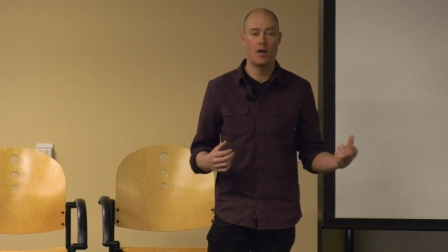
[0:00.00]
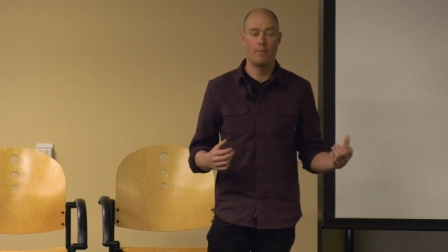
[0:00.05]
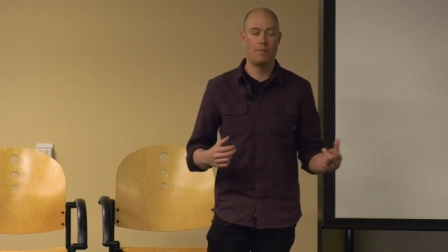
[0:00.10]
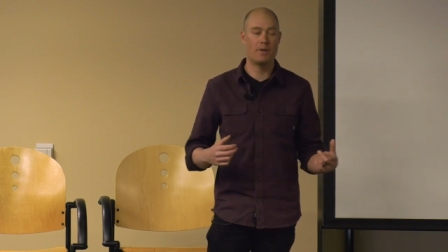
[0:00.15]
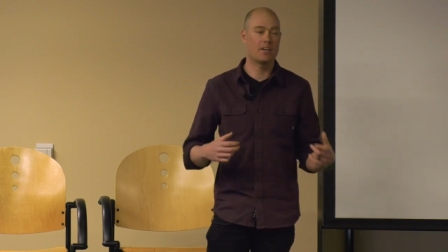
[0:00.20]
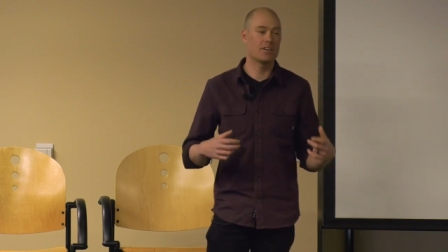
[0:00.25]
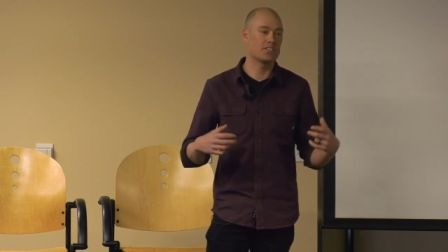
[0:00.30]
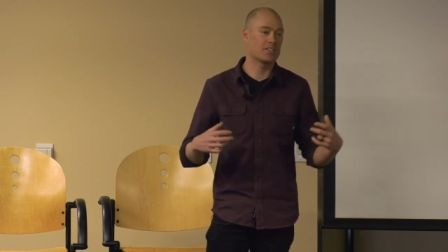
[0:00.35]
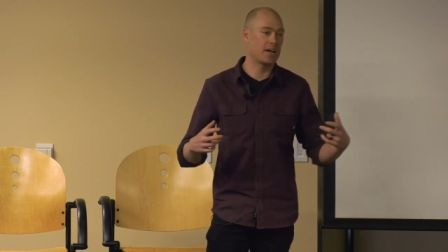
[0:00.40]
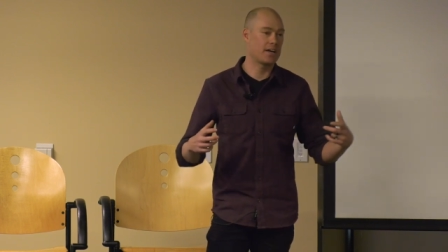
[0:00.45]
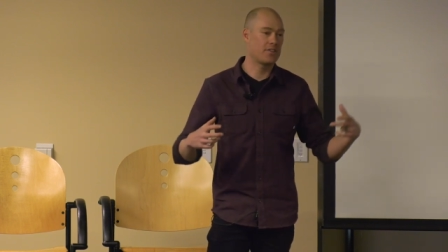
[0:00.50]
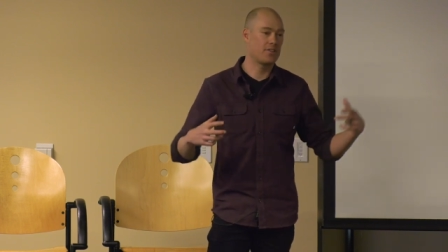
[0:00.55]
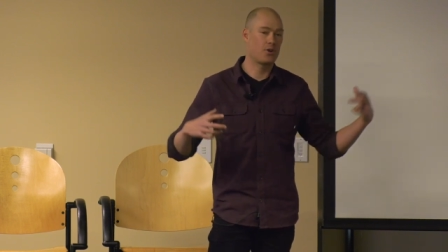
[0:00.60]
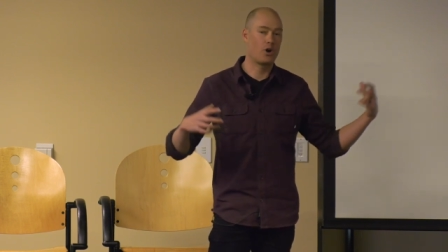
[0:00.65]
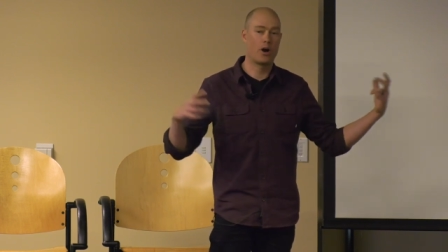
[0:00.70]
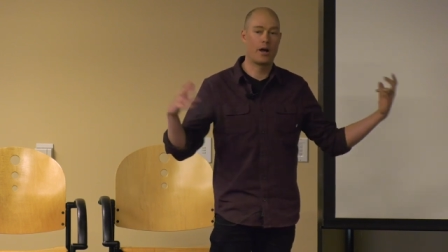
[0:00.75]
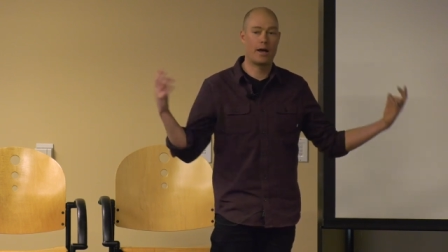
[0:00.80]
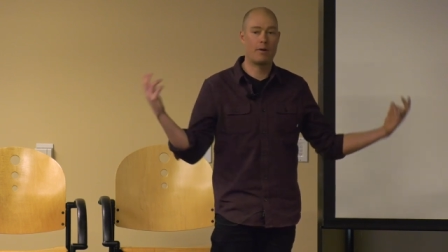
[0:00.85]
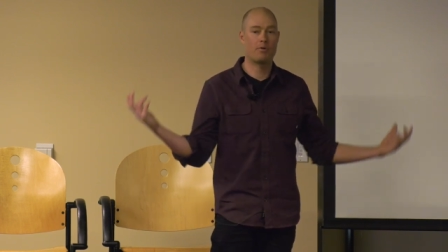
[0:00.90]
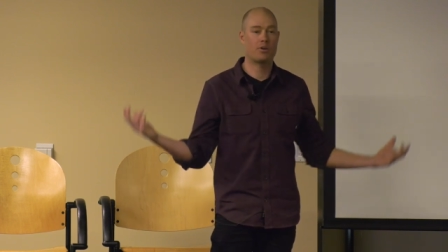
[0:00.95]
because I
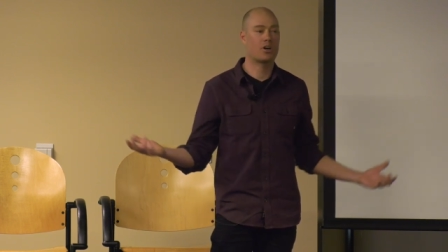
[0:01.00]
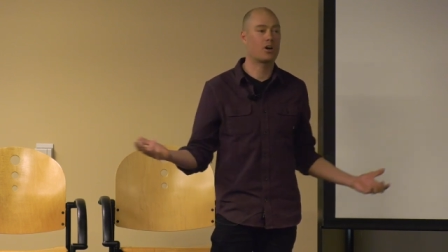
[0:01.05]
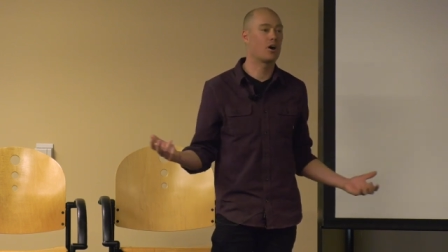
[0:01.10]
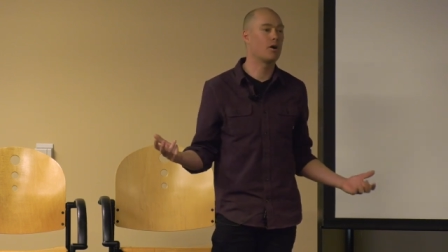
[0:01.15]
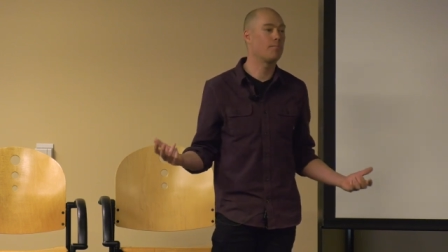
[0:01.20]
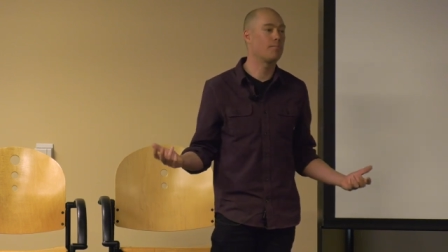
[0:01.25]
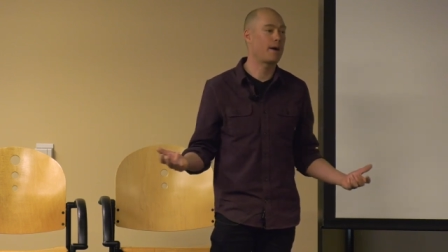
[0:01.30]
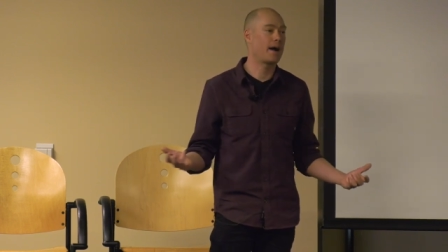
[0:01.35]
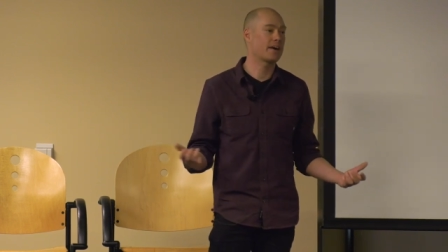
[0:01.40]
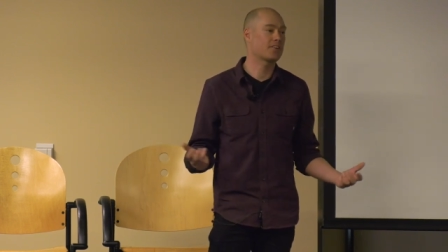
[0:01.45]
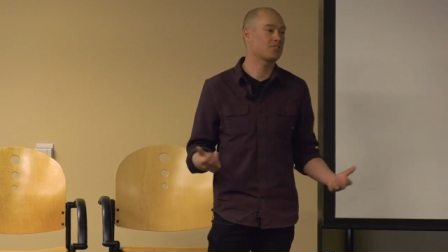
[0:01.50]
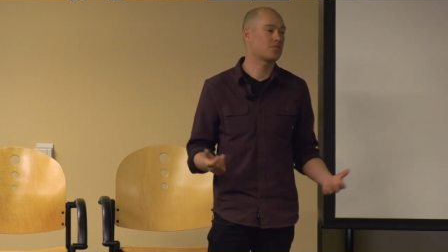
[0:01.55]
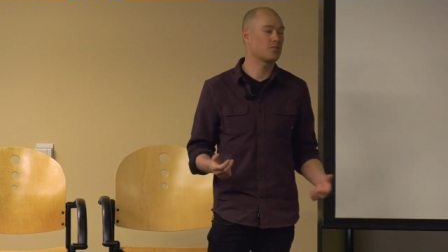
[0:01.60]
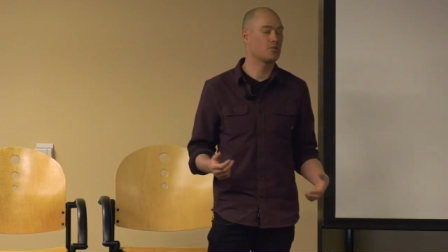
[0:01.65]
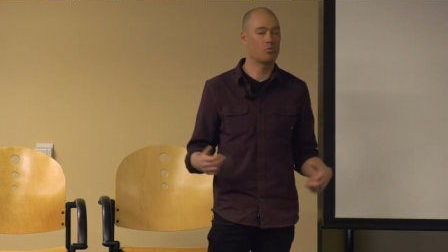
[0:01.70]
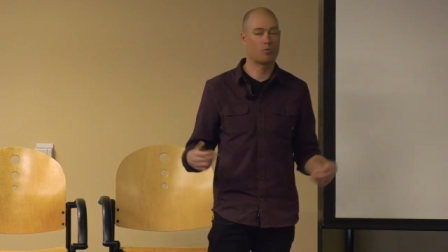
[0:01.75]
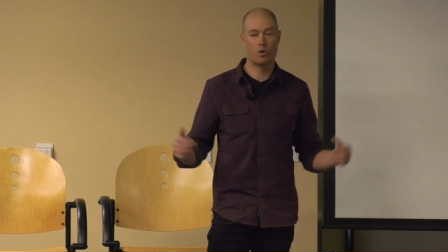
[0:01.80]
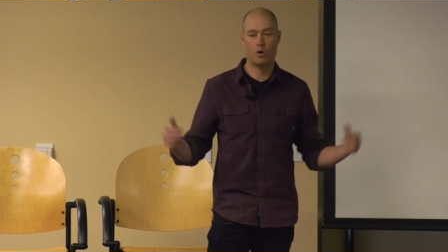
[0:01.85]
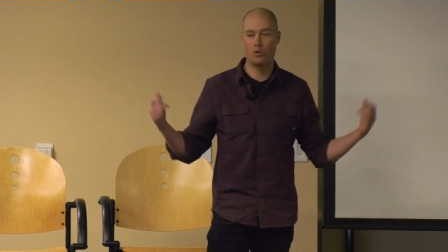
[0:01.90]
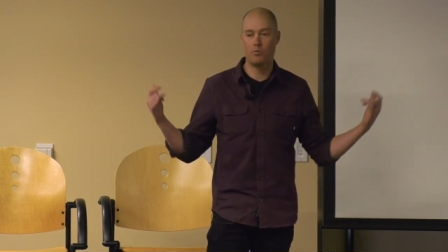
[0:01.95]
thought I would come back to
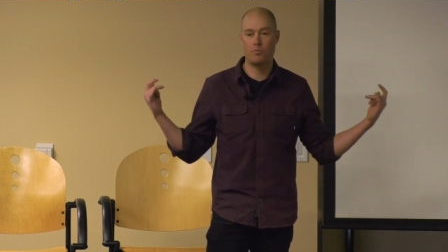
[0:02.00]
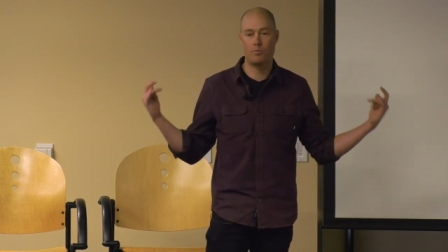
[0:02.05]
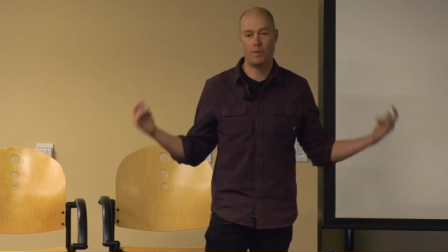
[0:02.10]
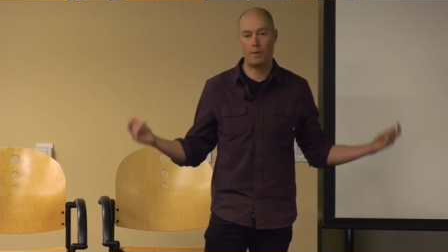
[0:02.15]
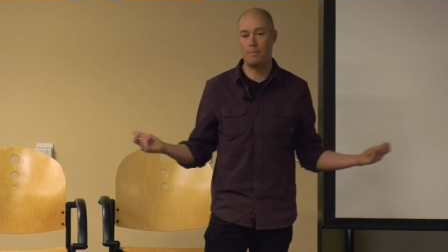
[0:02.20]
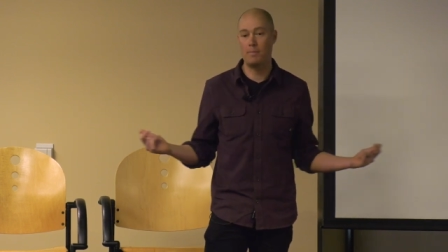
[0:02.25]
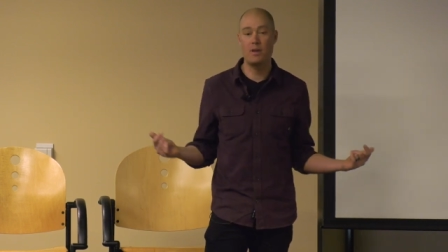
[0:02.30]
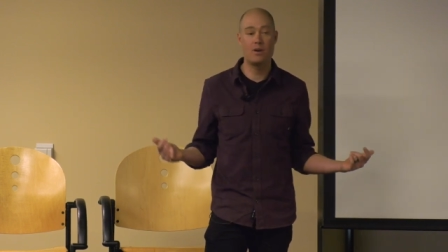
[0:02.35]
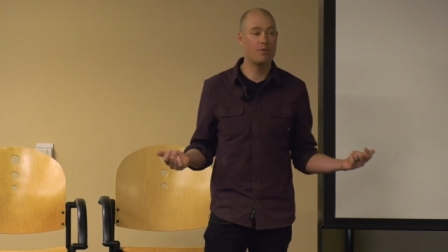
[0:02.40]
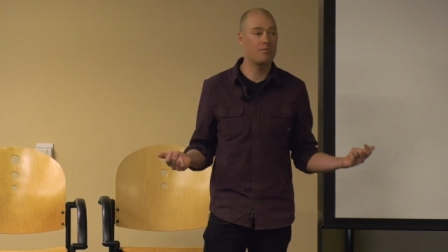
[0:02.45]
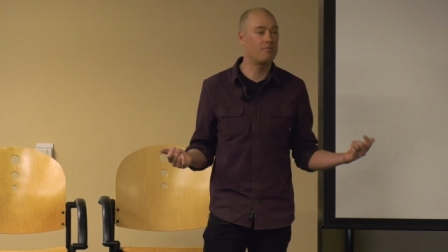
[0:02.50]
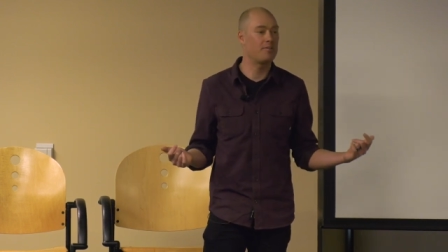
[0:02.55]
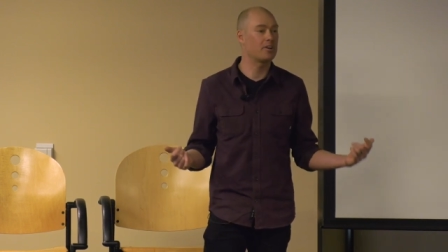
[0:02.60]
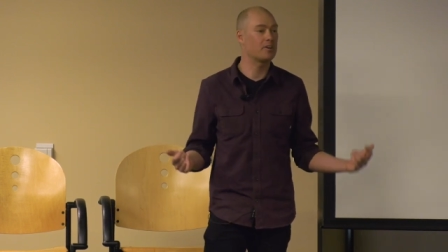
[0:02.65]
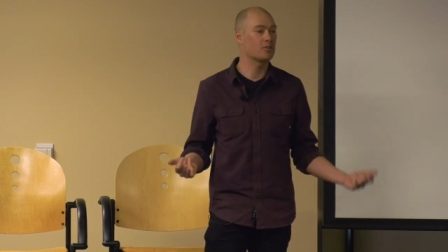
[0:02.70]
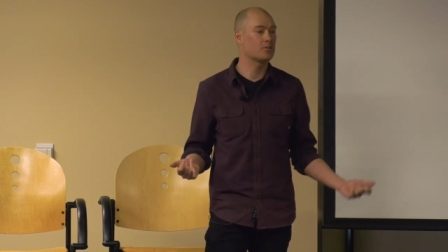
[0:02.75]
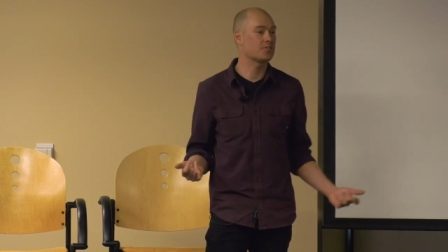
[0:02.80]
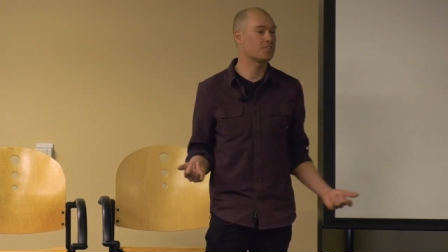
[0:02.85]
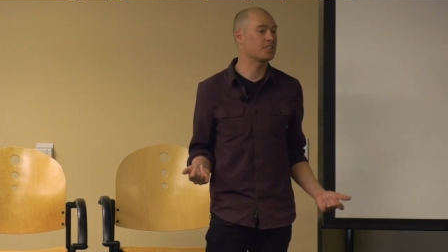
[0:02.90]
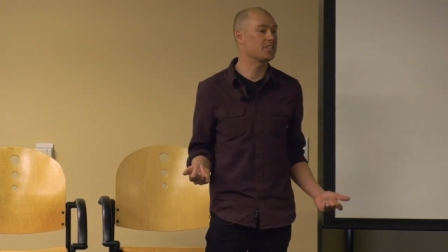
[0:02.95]
the world with my middle
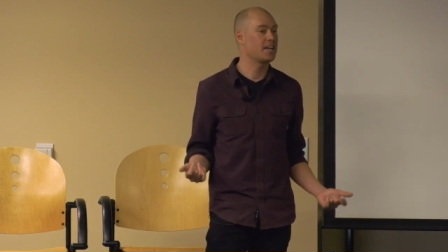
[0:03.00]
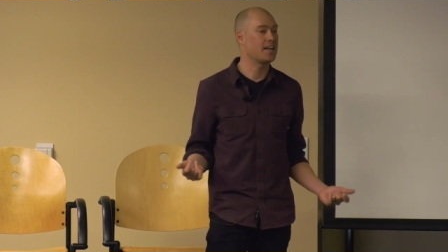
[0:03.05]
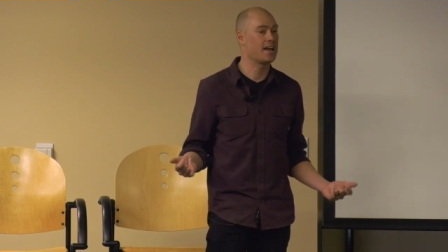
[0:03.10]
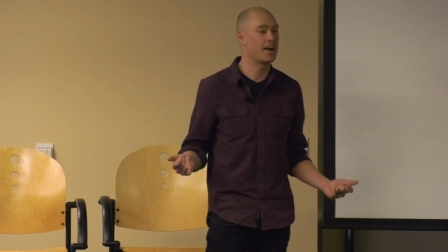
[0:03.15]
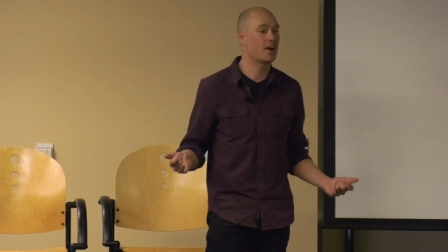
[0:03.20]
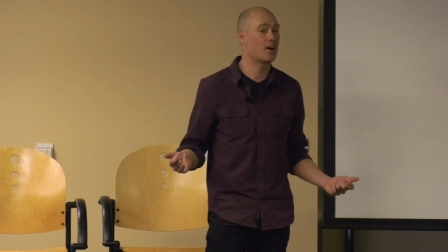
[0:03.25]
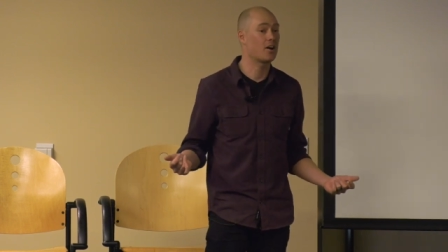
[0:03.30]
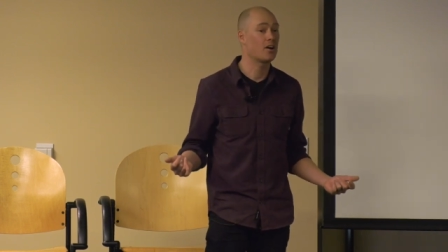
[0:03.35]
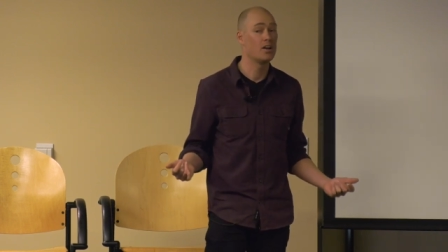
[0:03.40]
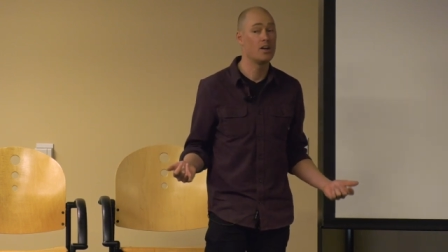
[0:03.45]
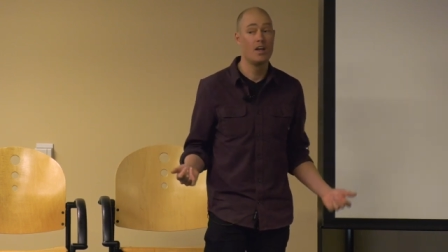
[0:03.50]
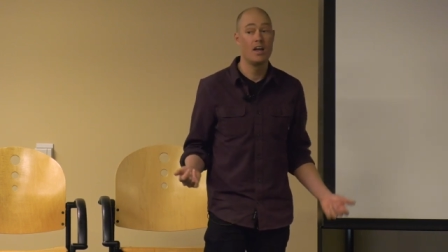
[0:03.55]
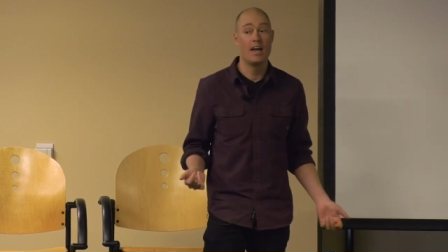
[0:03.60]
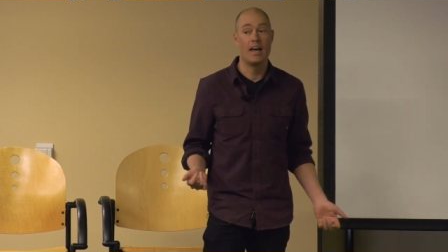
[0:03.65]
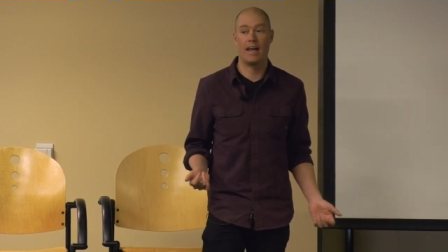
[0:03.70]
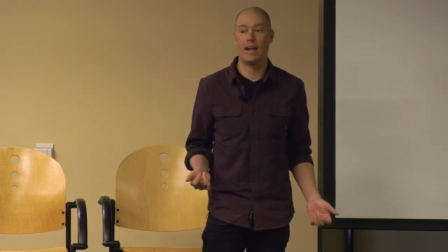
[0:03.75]
fingers in the air,